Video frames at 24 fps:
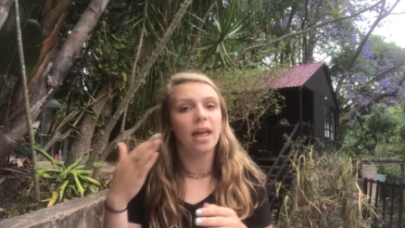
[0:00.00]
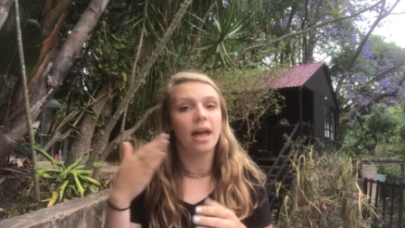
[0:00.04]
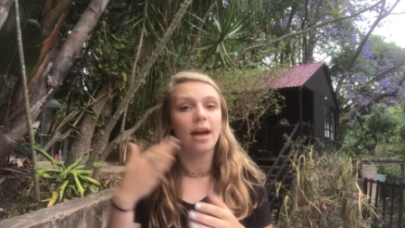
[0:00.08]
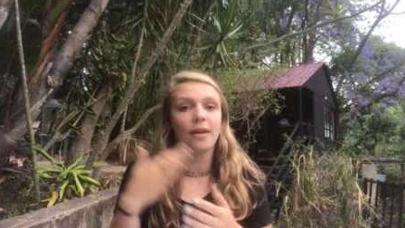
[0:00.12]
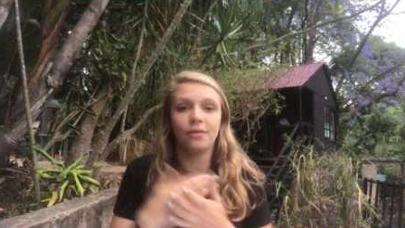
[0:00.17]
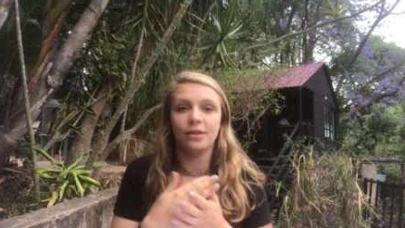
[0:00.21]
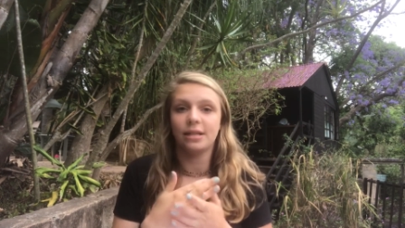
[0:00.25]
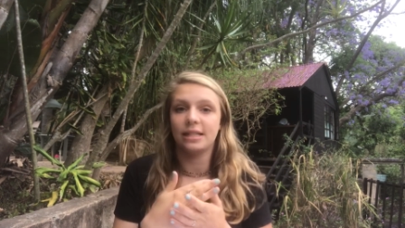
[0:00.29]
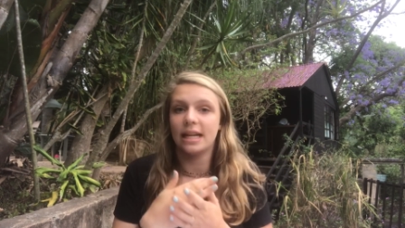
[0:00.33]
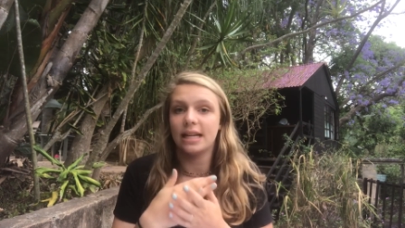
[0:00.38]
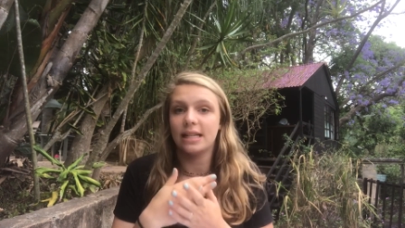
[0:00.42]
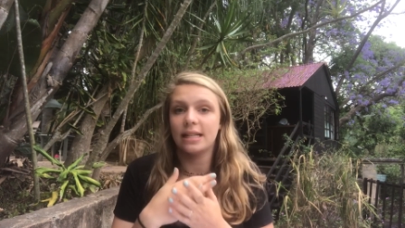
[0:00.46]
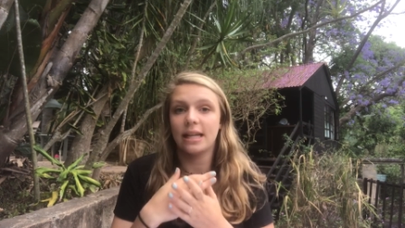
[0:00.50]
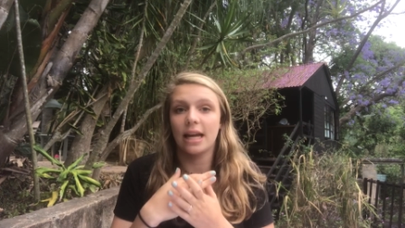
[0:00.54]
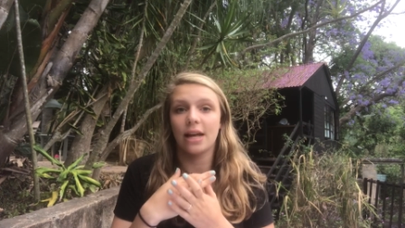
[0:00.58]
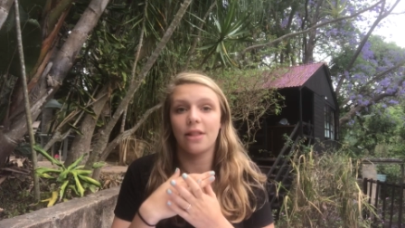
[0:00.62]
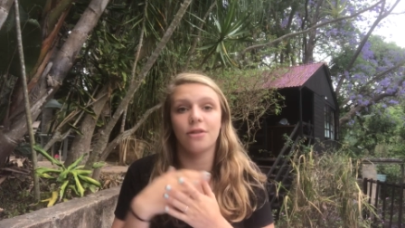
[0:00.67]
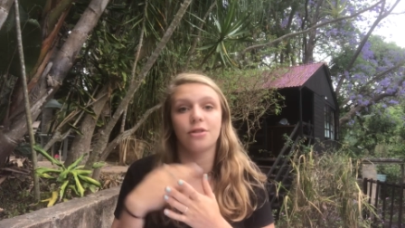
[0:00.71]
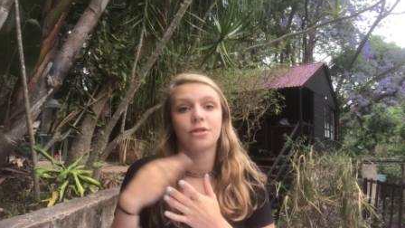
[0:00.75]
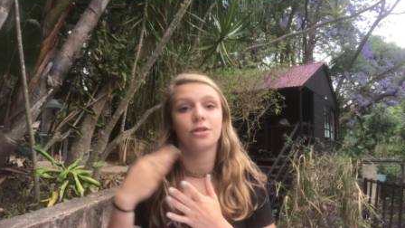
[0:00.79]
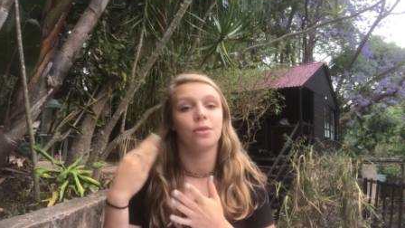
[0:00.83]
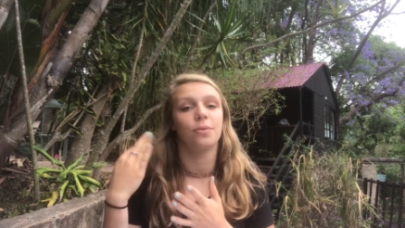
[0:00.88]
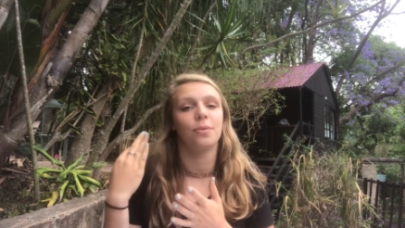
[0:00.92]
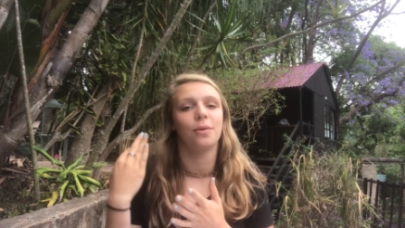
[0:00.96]
every day
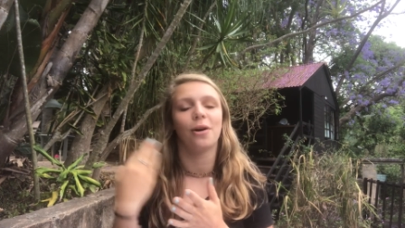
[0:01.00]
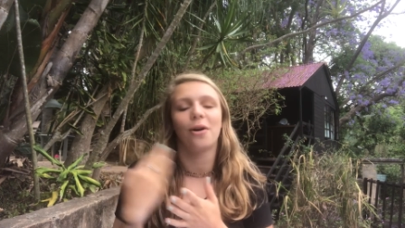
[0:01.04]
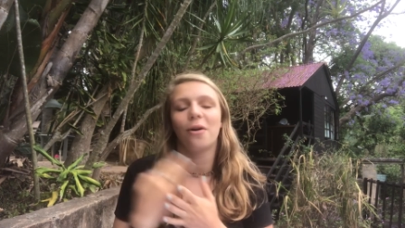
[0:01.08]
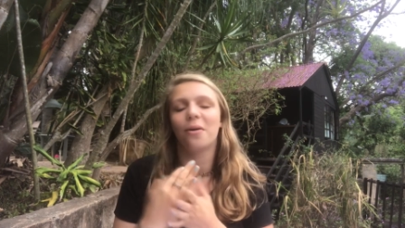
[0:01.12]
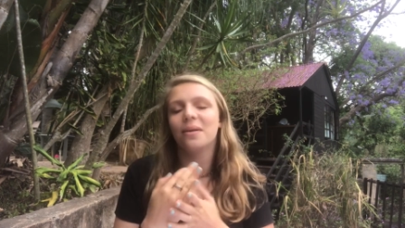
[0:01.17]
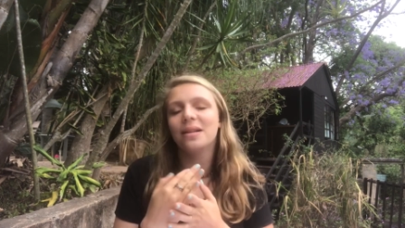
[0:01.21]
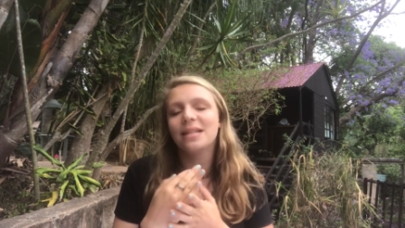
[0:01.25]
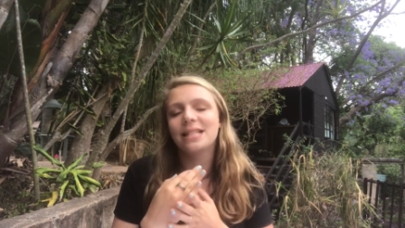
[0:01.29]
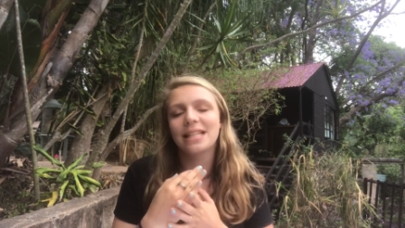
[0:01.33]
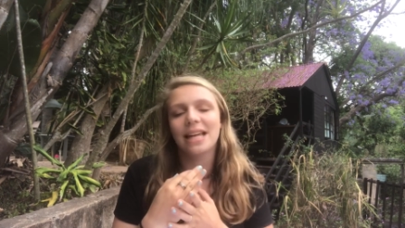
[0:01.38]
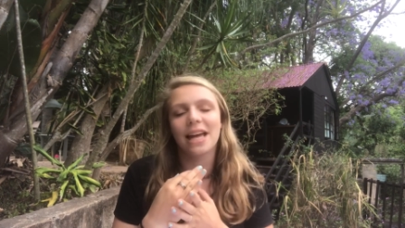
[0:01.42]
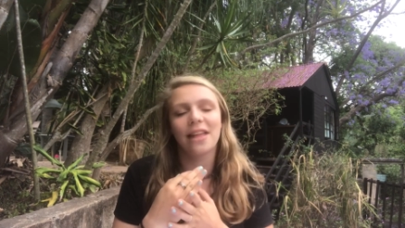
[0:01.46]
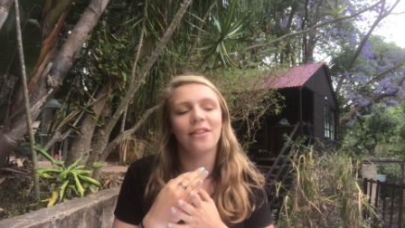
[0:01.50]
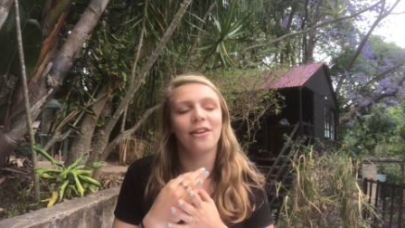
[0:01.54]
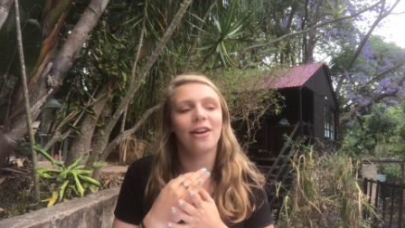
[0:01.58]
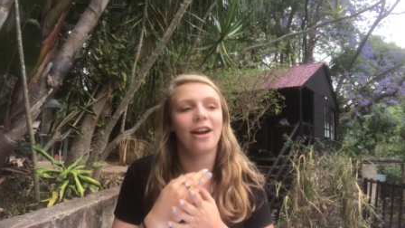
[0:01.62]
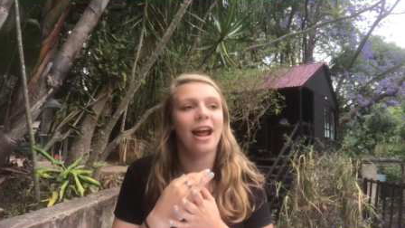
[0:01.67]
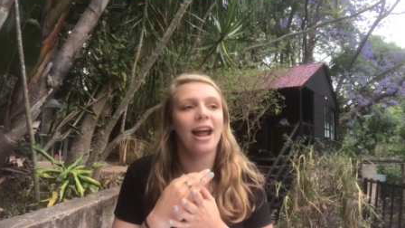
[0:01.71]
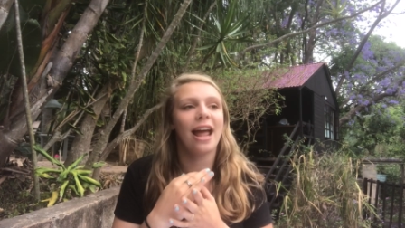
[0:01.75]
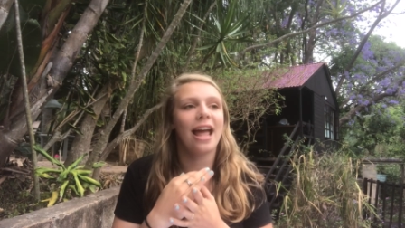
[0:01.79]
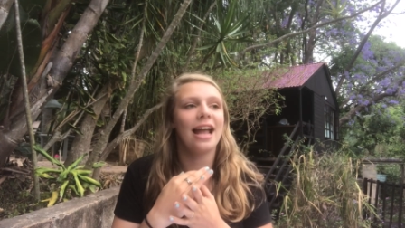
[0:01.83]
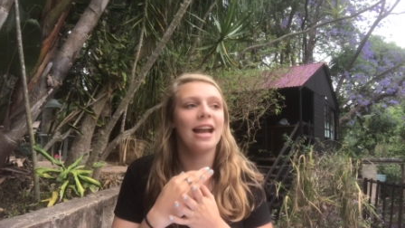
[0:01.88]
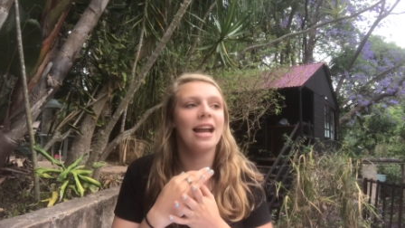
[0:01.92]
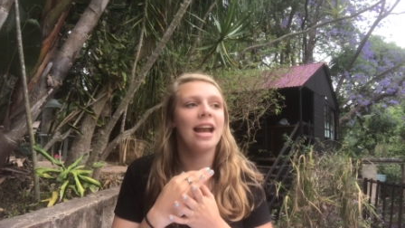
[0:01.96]
together, so we're always
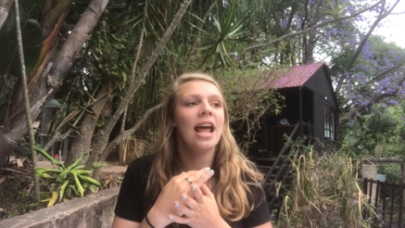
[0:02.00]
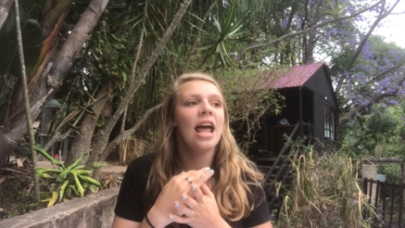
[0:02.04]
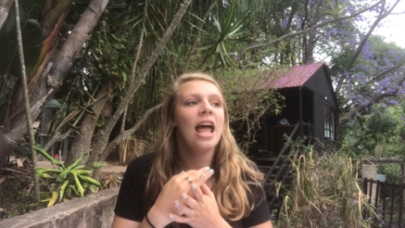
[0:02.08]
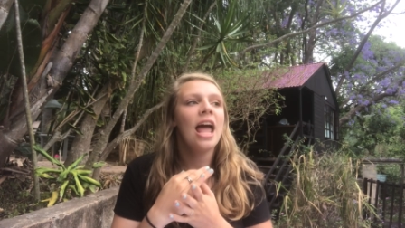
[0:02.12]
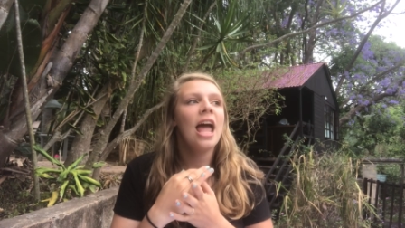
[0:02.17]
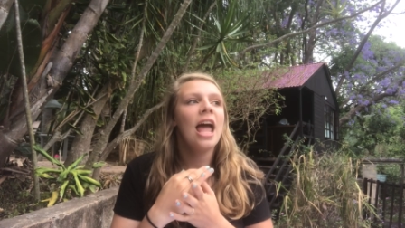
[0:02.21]
together, and